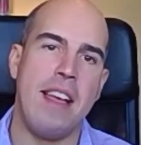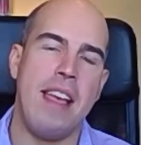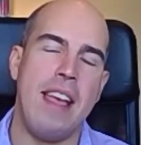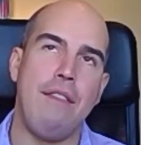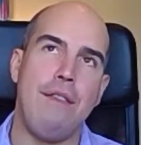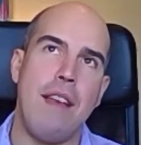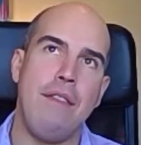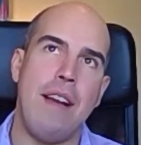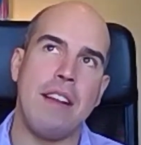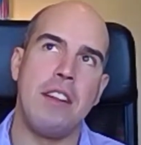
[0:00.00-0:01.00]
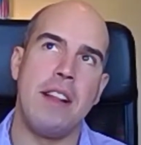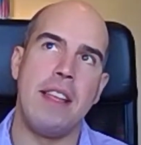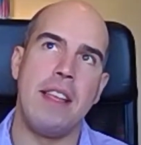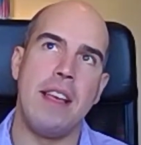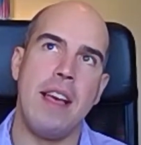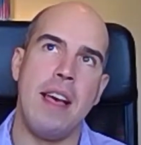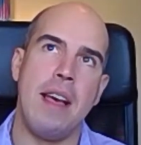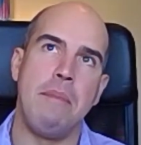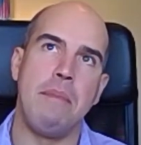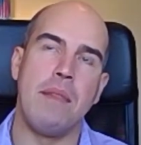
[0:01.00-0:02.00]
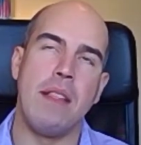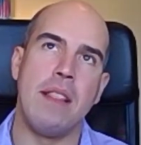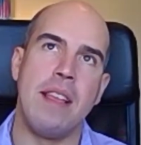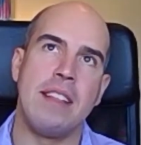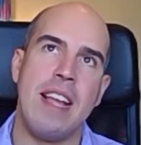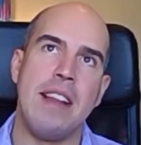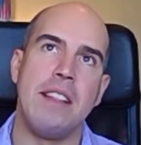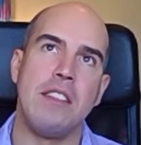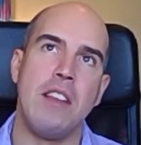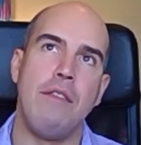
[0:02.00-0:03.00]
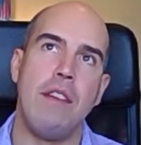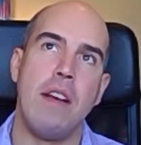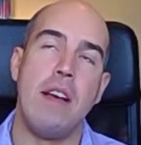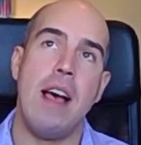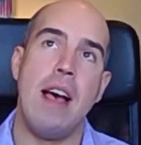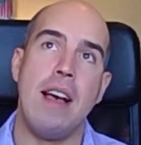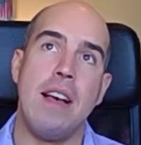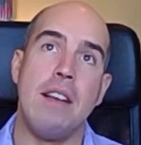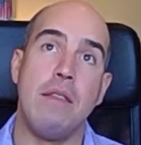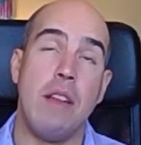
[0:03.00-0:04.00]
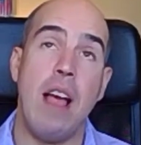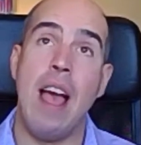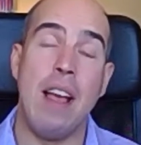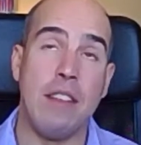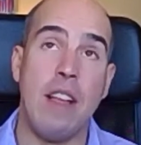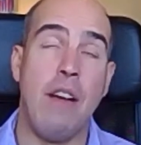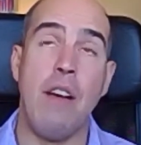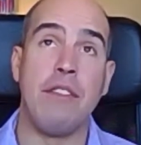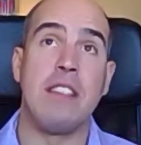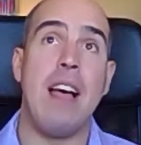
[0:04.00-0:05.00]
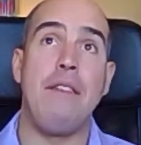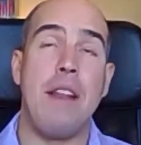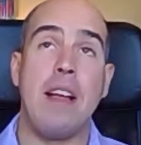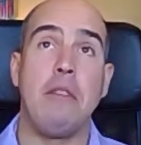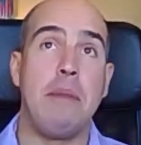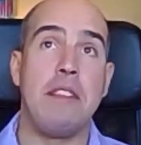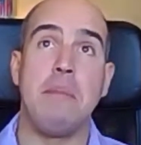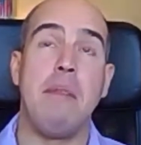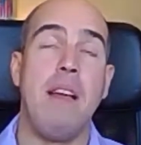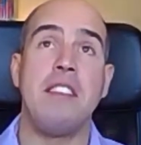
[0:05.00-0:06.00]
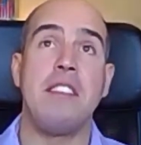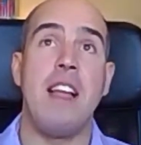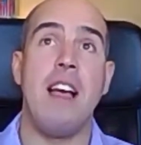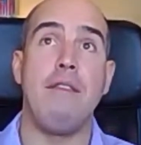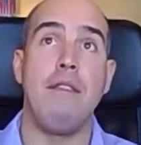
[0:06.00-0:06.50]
if actually the attendance of staff, and that could be supply staff,